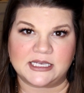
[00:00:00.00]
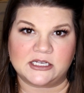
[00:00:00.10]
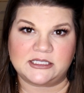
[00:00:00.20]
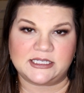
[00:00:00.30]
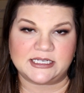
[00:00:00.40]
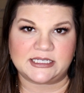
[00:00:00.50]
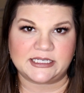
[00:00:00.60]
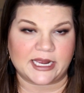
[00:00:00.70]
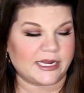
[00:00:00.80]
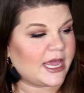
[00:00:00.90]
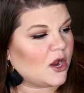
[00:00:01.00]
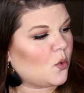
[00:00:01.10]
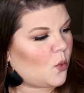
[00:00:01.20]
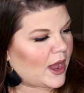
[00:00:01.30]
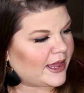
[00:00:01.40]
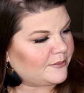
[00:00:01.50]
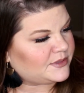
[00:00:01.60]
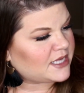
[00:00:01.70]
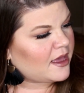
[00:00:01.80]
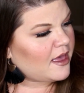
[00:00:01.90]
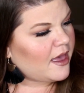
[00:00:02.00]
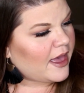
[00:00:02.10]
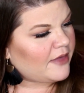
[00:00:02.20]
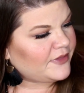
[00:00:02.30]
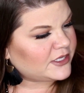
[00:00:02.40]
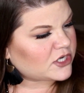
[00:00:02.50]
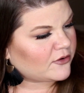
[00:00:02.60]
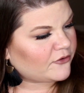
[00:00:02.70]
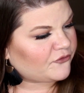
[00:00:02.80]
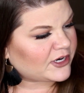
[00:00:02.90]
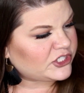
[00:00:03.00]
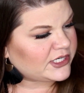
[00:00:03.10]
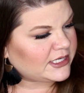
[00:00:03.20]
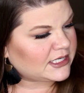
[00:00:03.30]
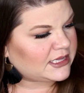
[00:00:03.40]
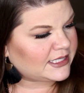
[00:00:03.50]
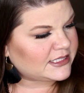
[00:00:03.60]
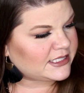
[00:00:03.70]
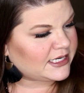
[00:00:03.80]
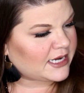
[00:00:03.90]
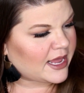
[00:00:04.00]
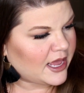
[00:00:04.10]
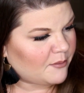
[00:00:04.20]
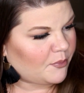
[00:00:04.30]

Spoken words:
is the skincare wipes. And these are refreshing, cleansing hemp